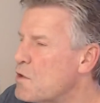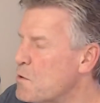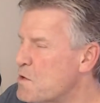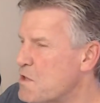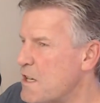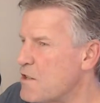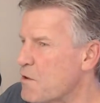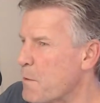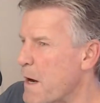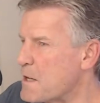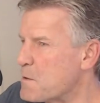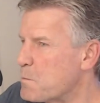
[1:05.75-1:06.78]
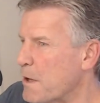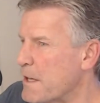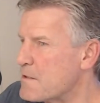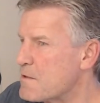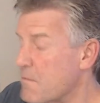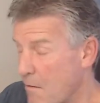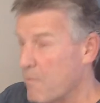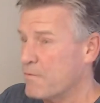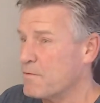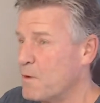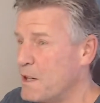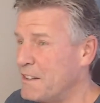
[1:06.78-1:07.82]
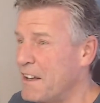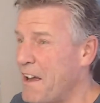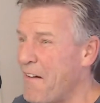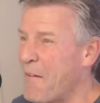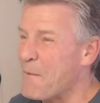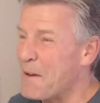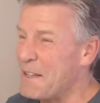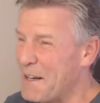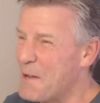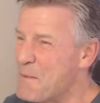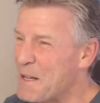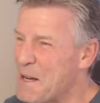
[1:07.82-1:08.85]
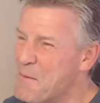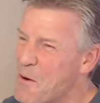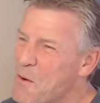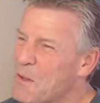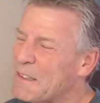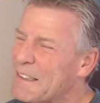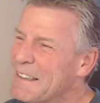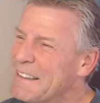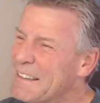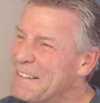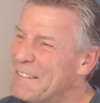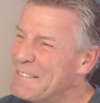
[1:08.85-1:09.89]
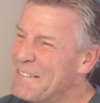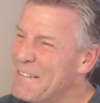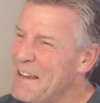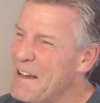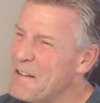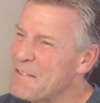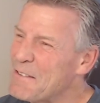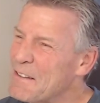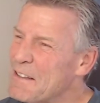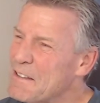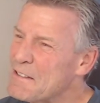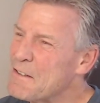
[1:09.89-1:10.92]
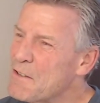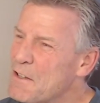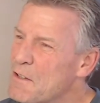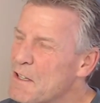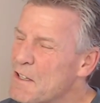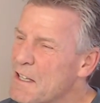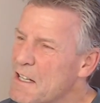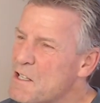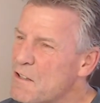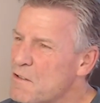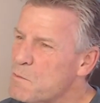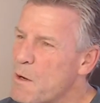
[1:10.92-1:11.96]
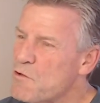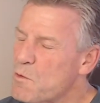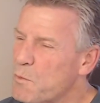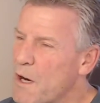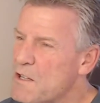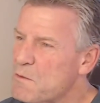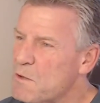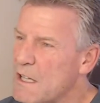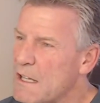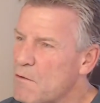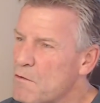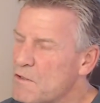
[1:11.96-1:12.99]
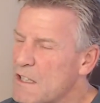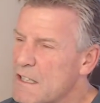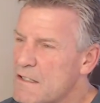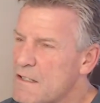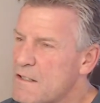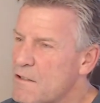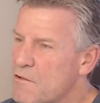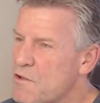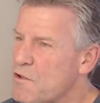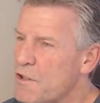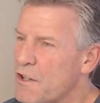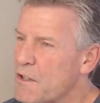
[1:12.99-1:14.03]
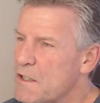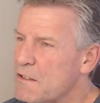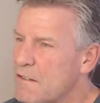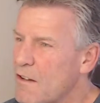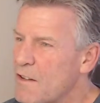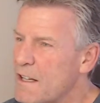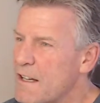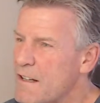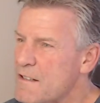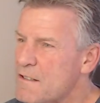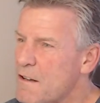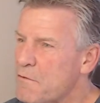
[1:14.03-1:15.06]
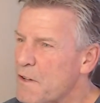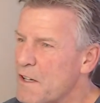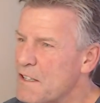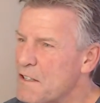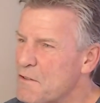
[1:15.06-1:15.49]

2 senior rate, please. What the hell? When did I become old? Oh, yeah. So you get a little special price when you get old. You get steel sugar and all that kind of stuff, right?